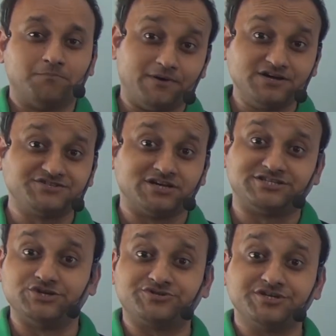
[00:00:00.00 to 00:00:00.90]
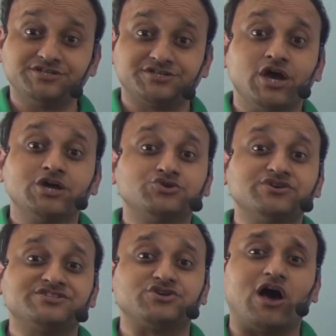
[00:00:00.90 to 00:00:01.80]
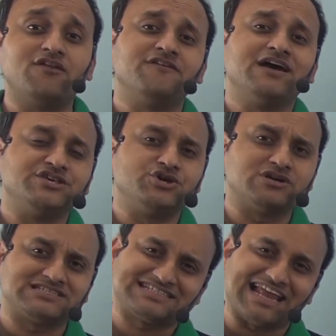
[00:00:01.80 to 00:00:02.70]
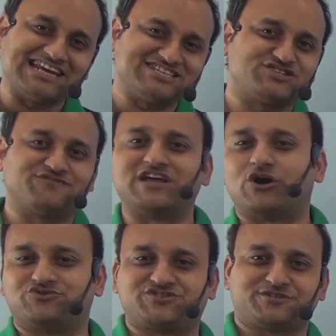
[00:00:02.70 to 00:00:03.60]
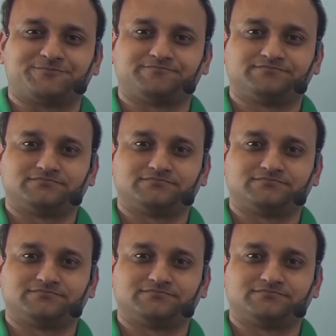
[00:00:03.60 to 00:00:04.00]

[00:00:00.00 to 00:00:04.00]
personal tutors to resolve your slightest of doubts.